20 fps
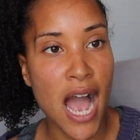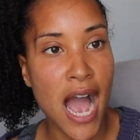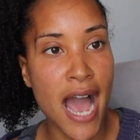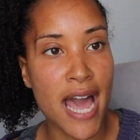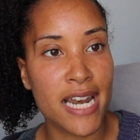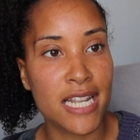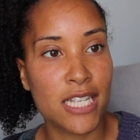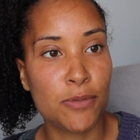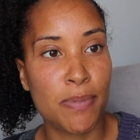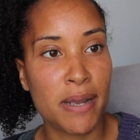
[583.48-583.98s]

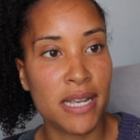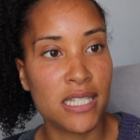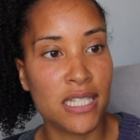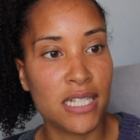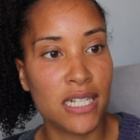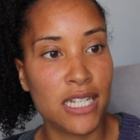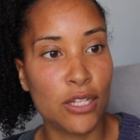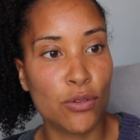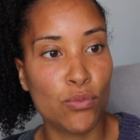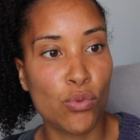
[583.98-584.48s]
and it's
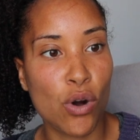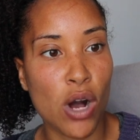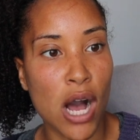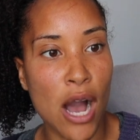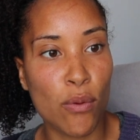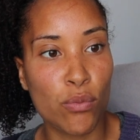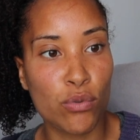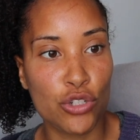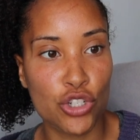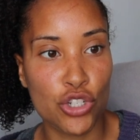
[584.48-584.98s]
basically what
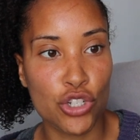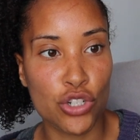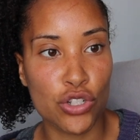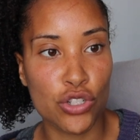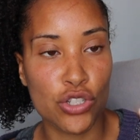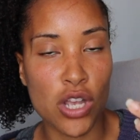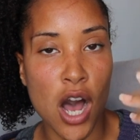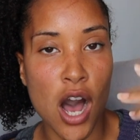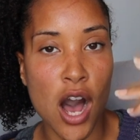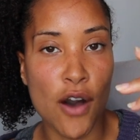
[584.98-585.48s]
I would
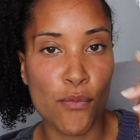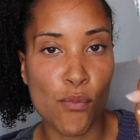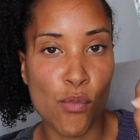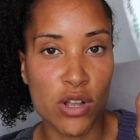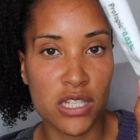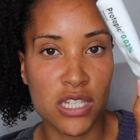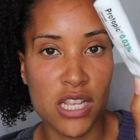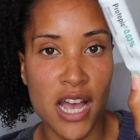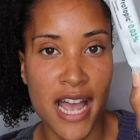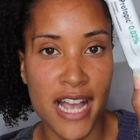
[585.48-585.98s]
use
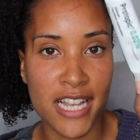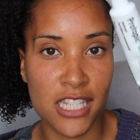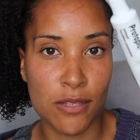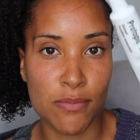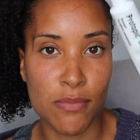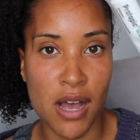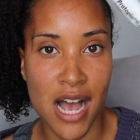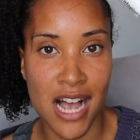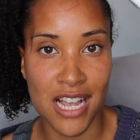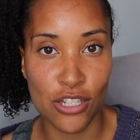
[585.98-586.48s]
once her
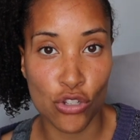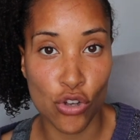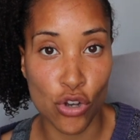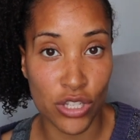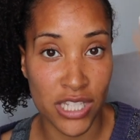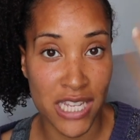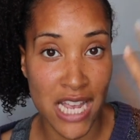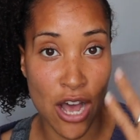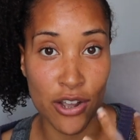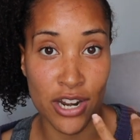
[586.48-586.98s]
eczema has
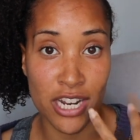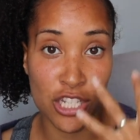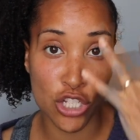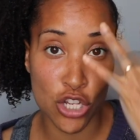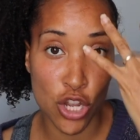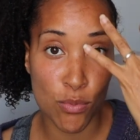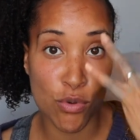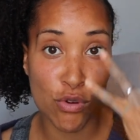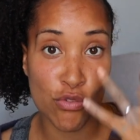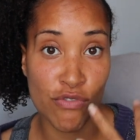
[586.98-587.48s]
gone down. There's
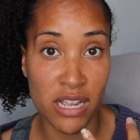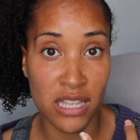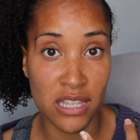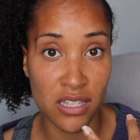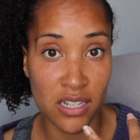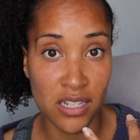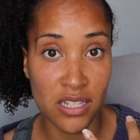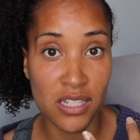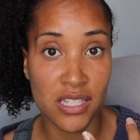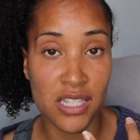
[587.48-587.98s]
no more
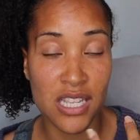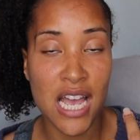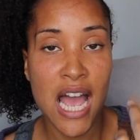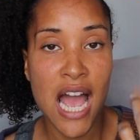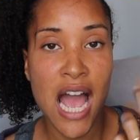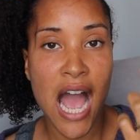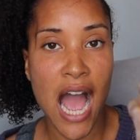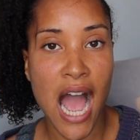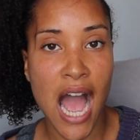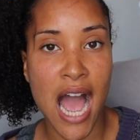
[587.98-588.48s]
redness,
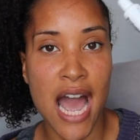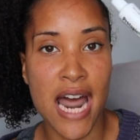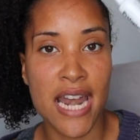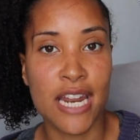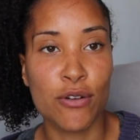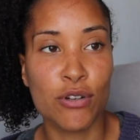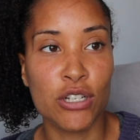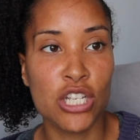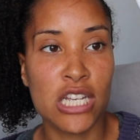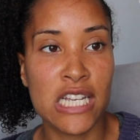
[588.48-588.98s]

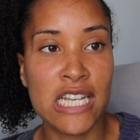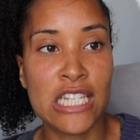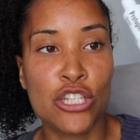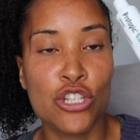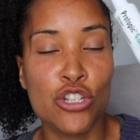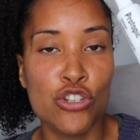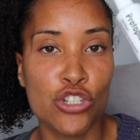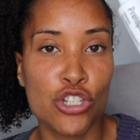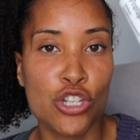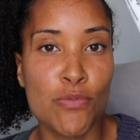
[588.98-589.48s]
and
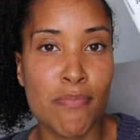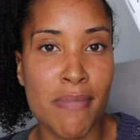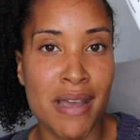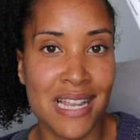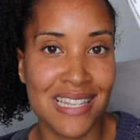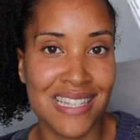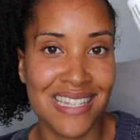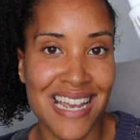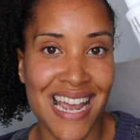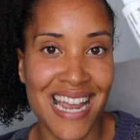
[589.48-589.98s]
it's used to
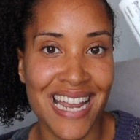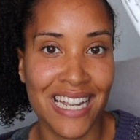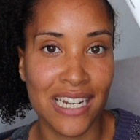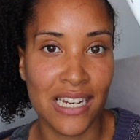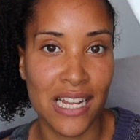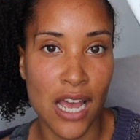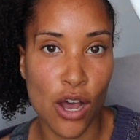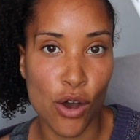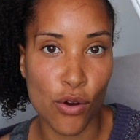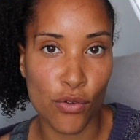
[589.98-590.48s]

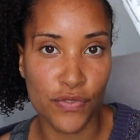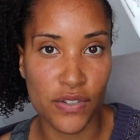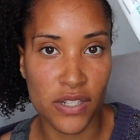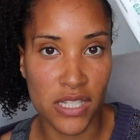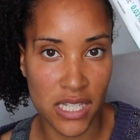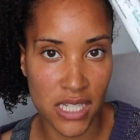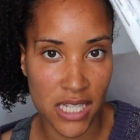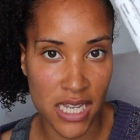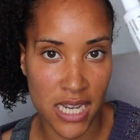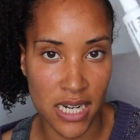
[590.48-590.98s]
maintain healthy
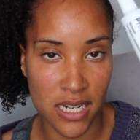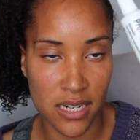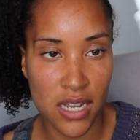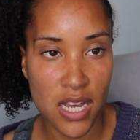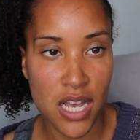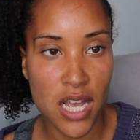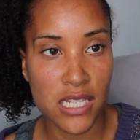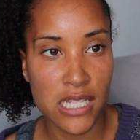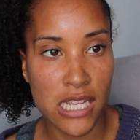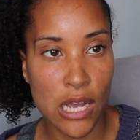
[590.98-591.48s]
skin.
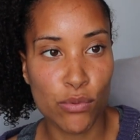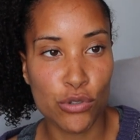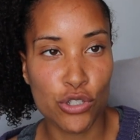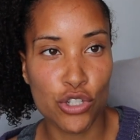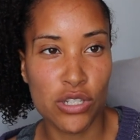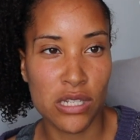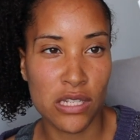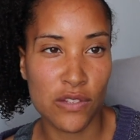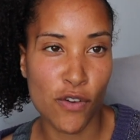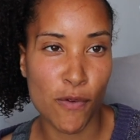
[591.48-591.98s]
So I would
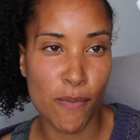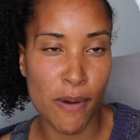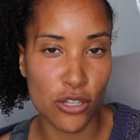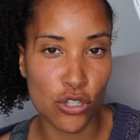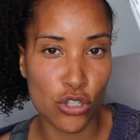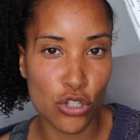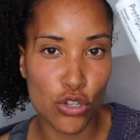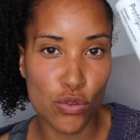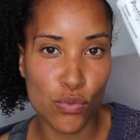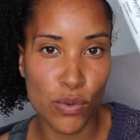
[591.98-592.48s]
use this for
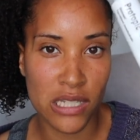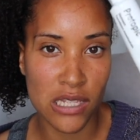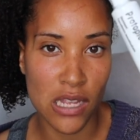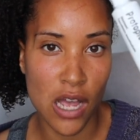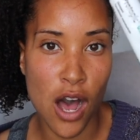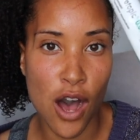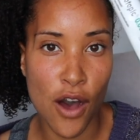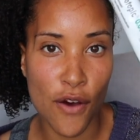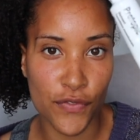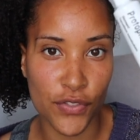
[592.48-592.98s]
about 2 weeks
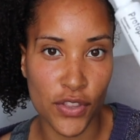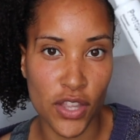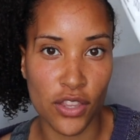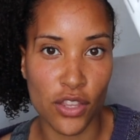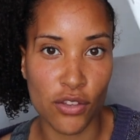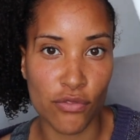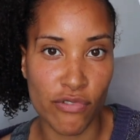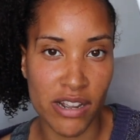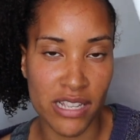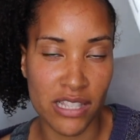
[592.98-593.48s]
after
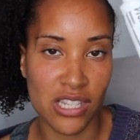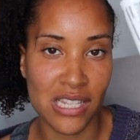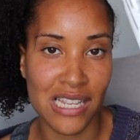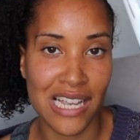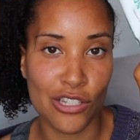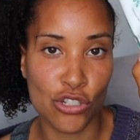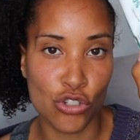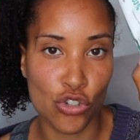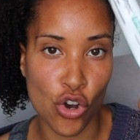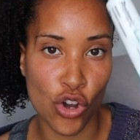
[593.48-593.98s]
the redness
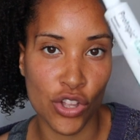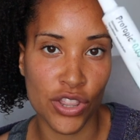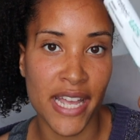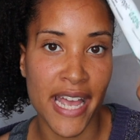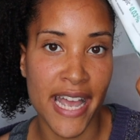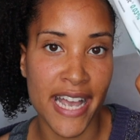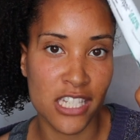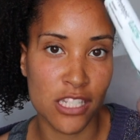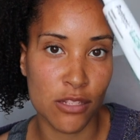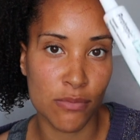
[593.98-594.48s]
has gone,
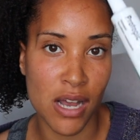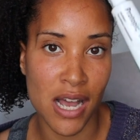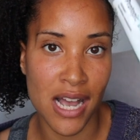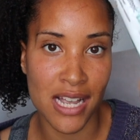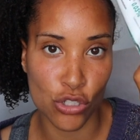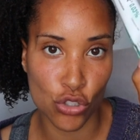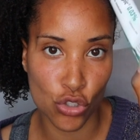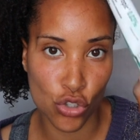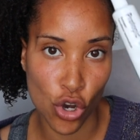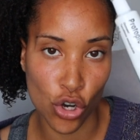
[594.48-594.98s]
the eczema
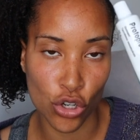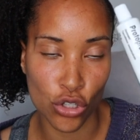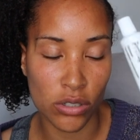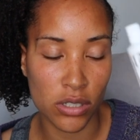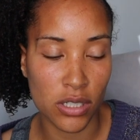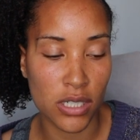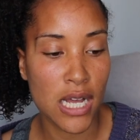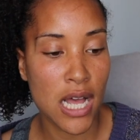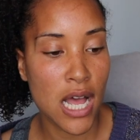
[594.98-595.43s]
has gone.